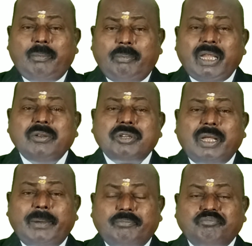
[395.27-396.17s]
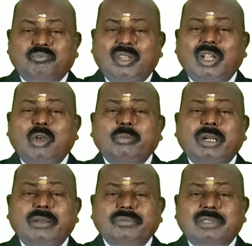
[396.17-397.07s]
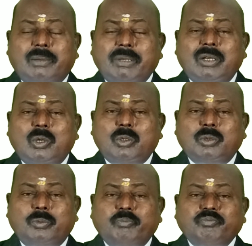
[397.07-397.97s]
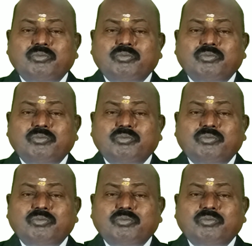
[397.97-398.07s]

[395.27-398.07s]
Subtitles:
Meantime, the government of Tamil Nadu